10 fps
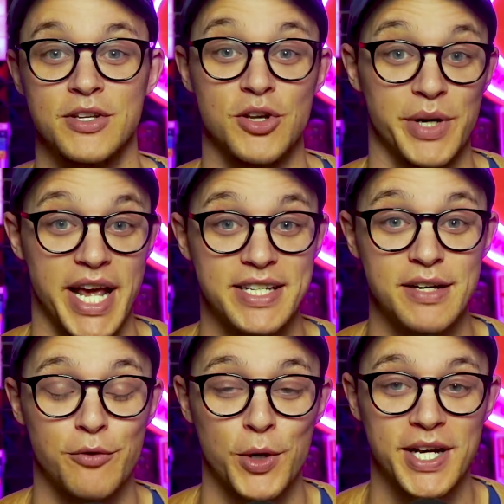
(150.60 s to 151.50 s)
So in
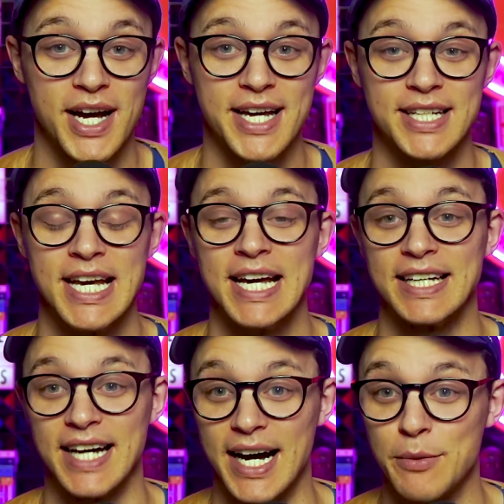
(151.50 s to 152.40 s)
1849,
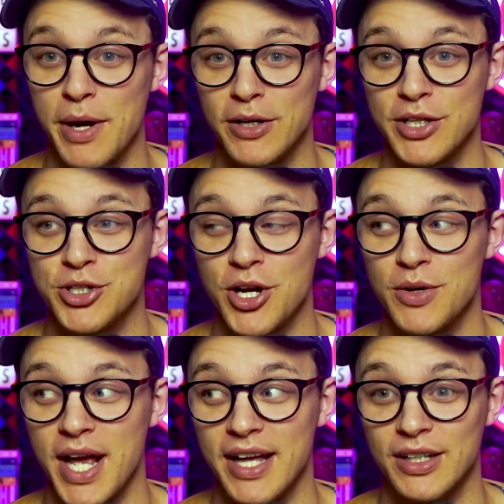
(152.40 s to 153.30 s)
God apparently
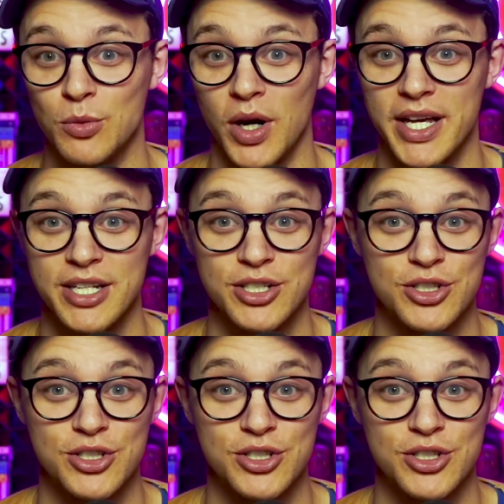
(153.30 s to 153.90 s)
showed Ellen White